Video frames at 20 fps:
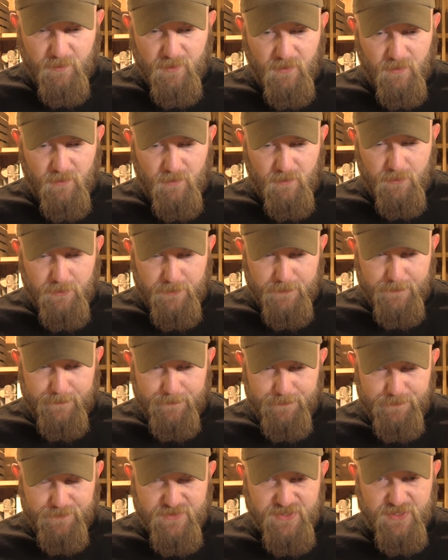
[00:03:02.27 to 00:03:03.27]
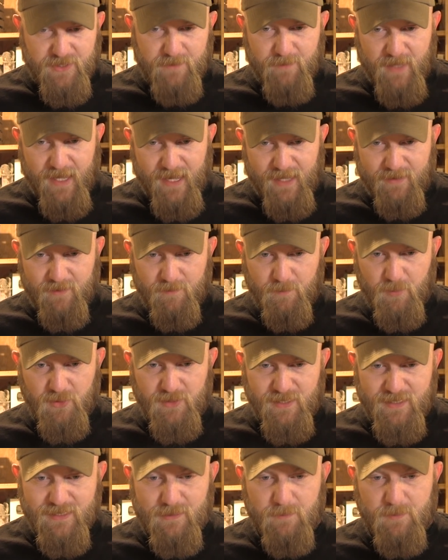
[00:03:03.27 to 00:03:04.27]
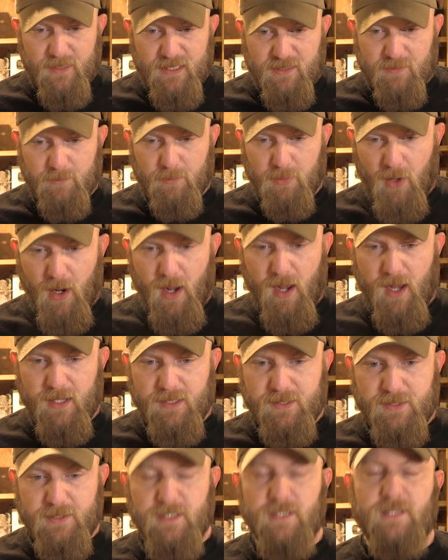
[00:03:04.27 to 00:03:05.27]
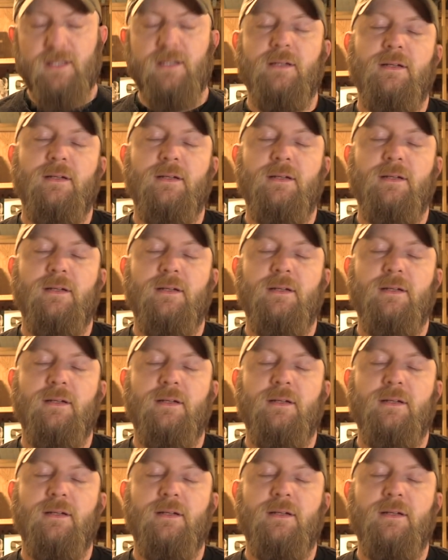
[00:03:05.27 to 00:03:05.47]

would all sit back and pretend to be surprised